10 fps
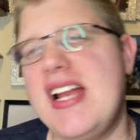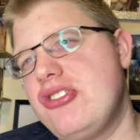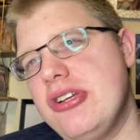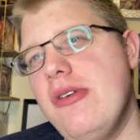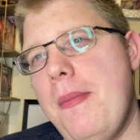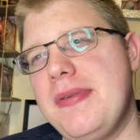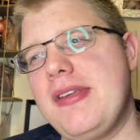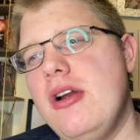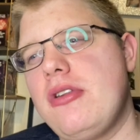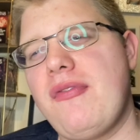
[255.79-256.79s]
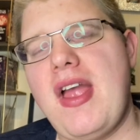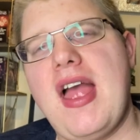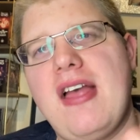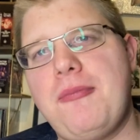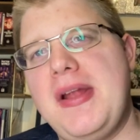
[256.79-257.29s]
and 2 episodes of it
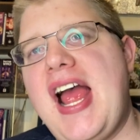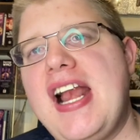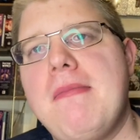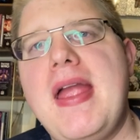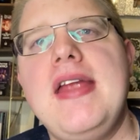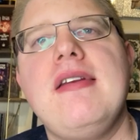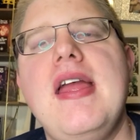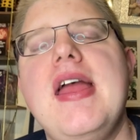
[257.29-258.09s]
has been animated.